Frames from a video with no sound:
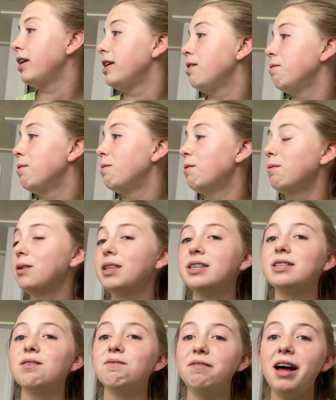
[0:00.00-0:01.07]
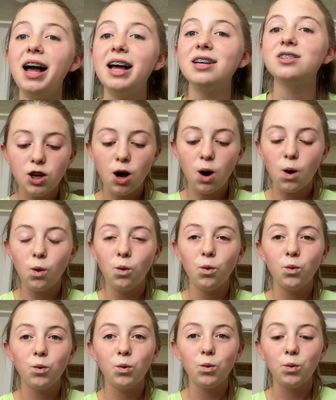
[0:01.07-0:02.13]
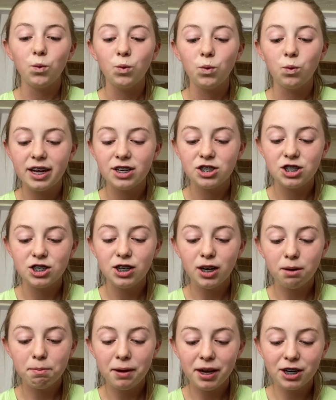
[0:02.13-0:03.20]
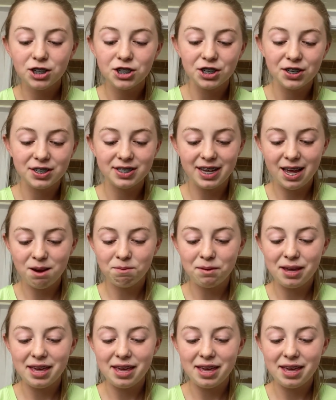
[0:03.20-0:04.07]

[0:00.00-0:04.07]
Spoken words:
we went with this vet. So she took pictures, and